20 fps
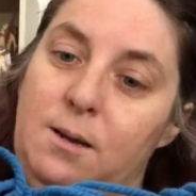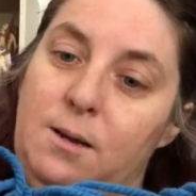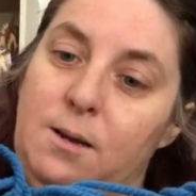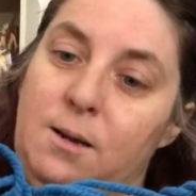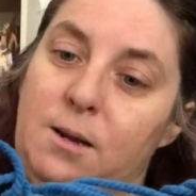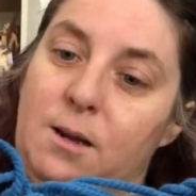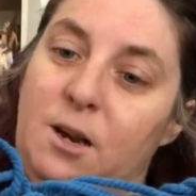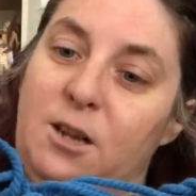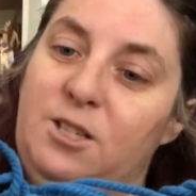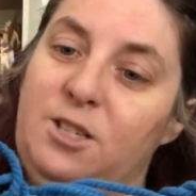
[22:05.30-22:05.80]

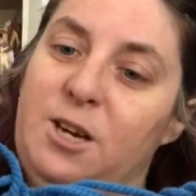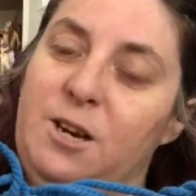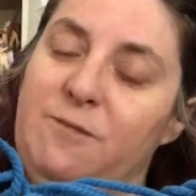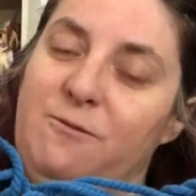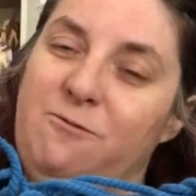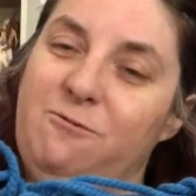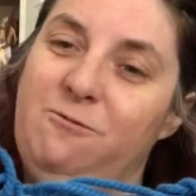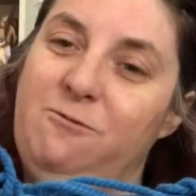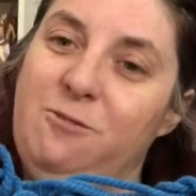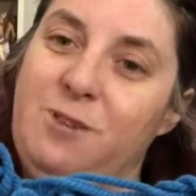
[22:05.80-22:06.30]
I don't
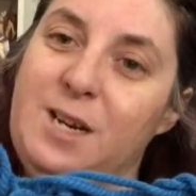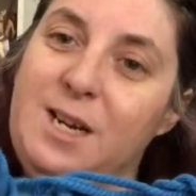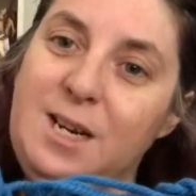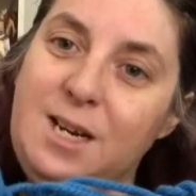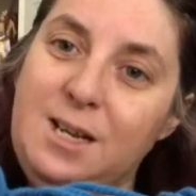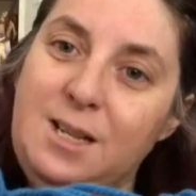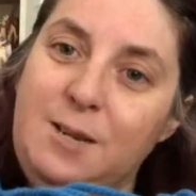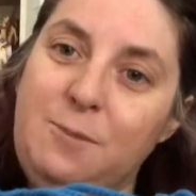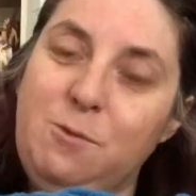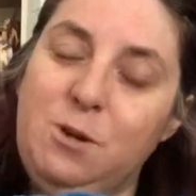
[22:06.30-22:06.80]

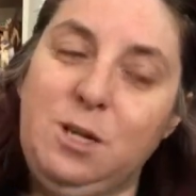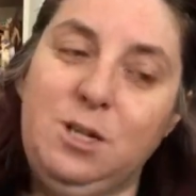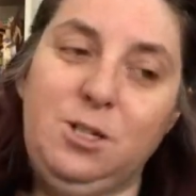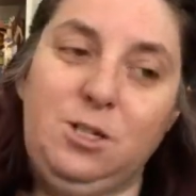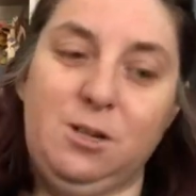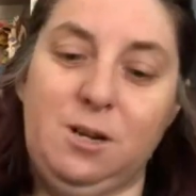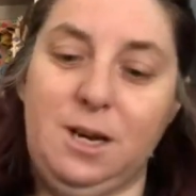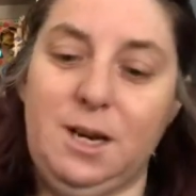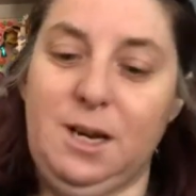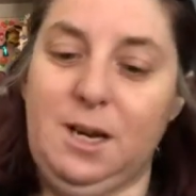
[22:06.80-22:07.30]
really want to
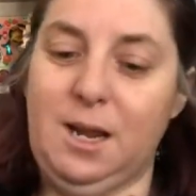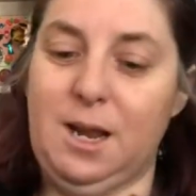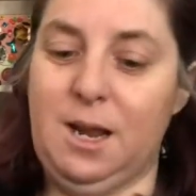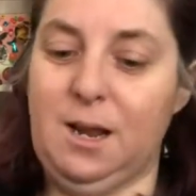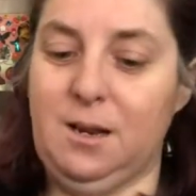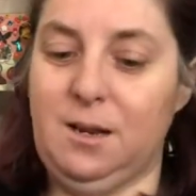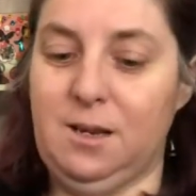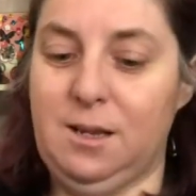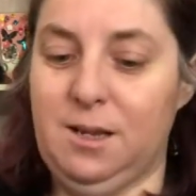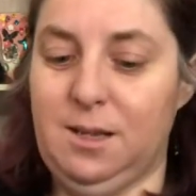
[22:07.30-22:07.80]
dye it
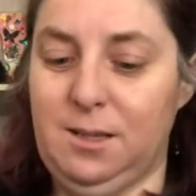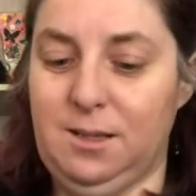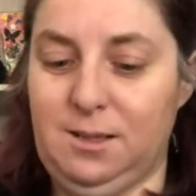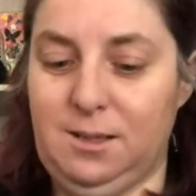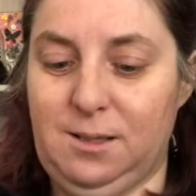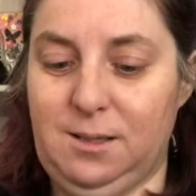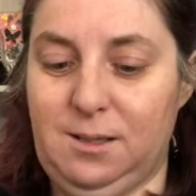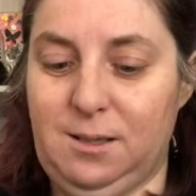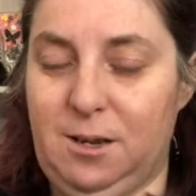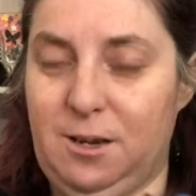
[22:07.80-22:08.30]
again,
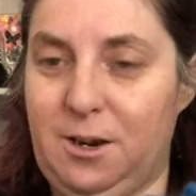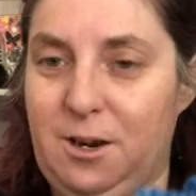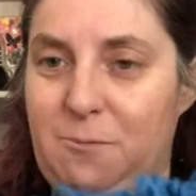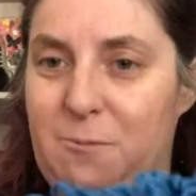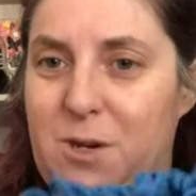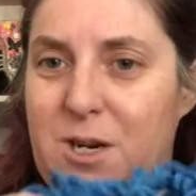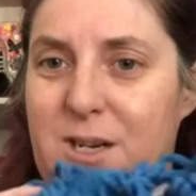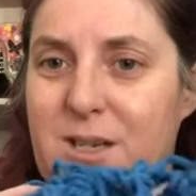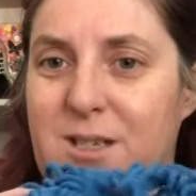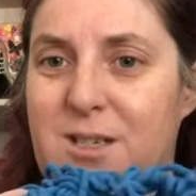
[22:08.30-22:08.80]
because I don't
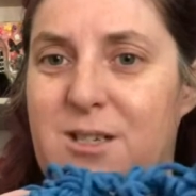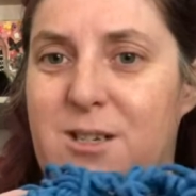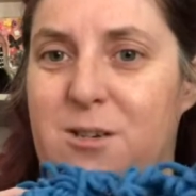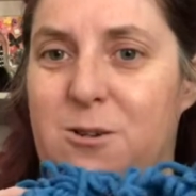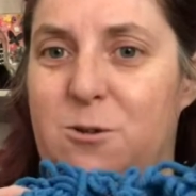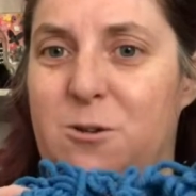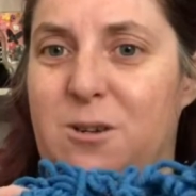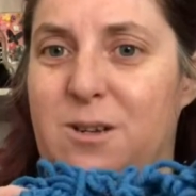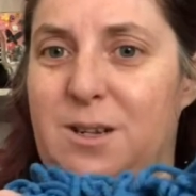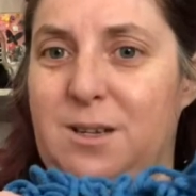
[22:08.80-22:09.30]
want it to
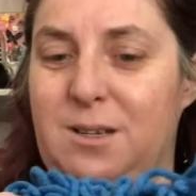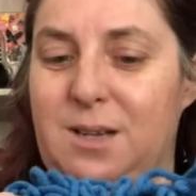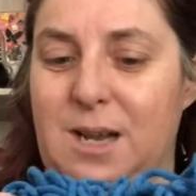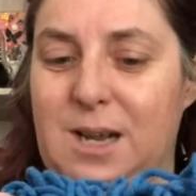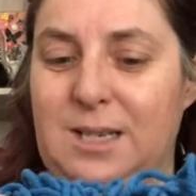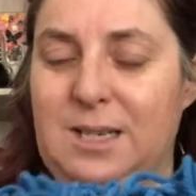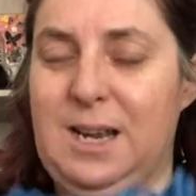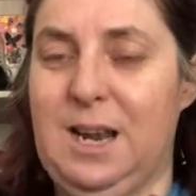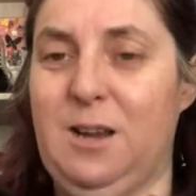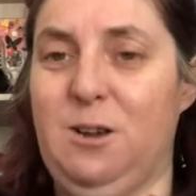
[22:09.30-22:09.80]
go a
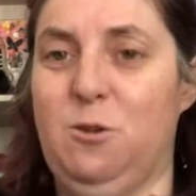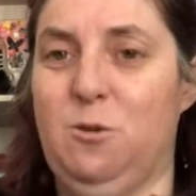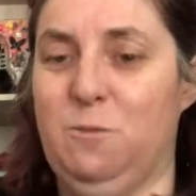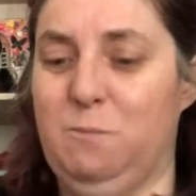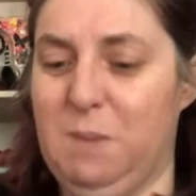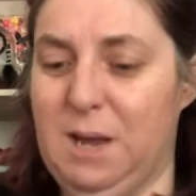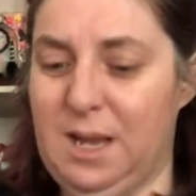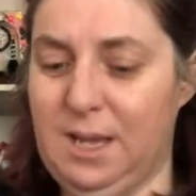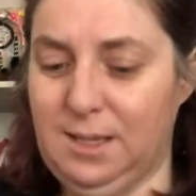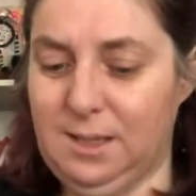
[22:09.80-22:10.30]
tangled
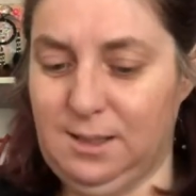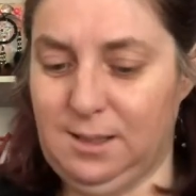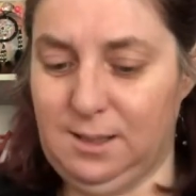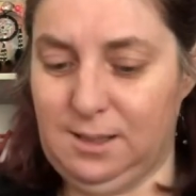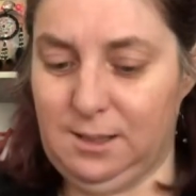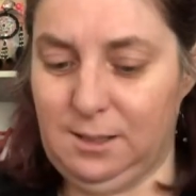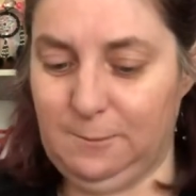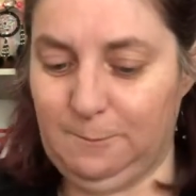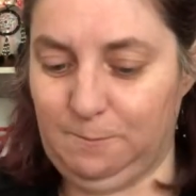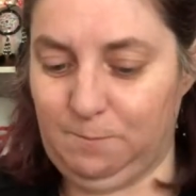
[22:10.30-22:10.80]

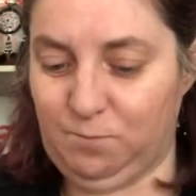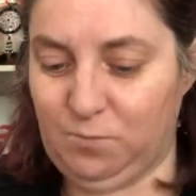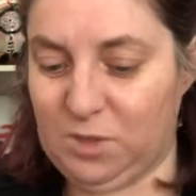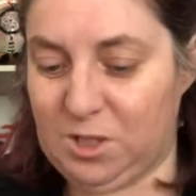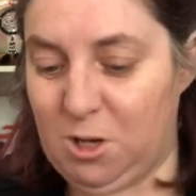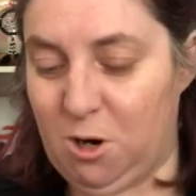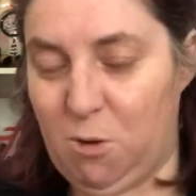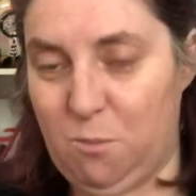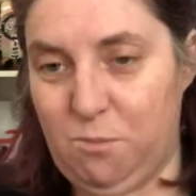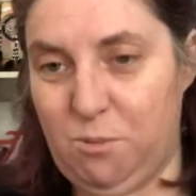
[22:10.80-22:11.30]
mess.
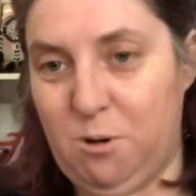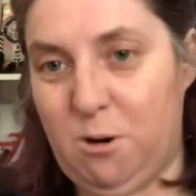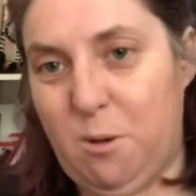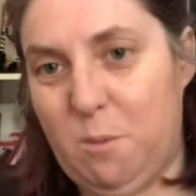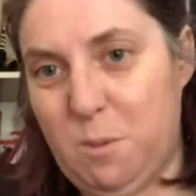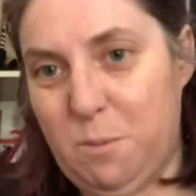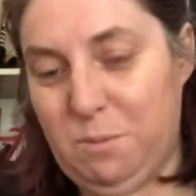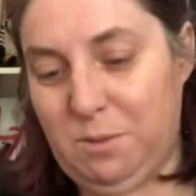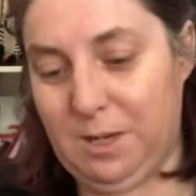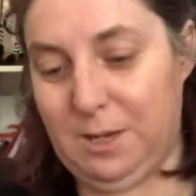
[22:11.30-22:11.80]
So I
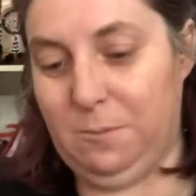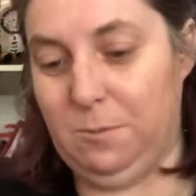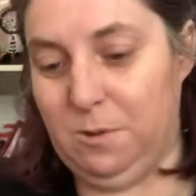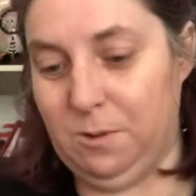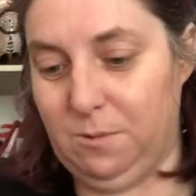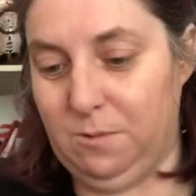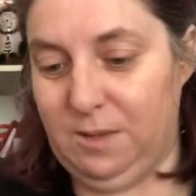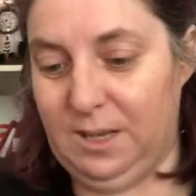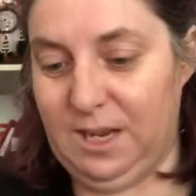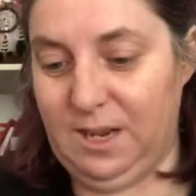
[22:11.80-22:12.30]
probably
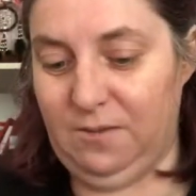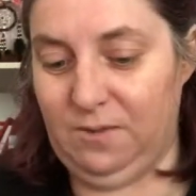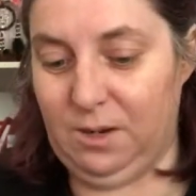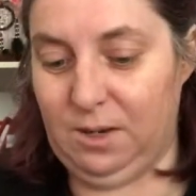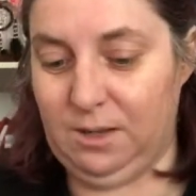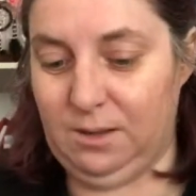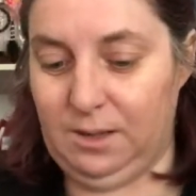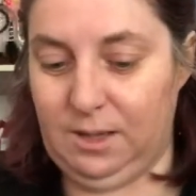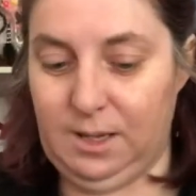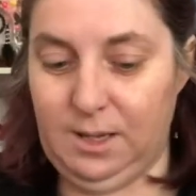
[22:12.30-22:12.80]
will leave it
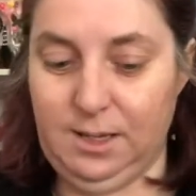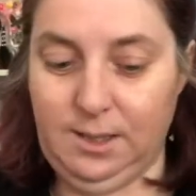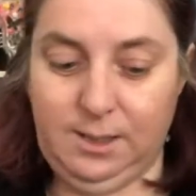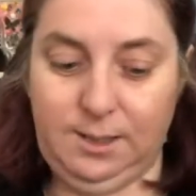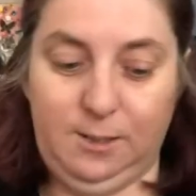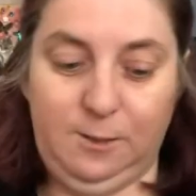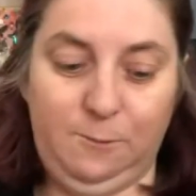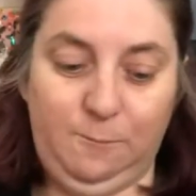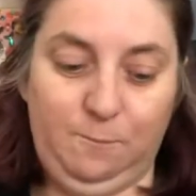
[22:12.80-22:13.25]
at this,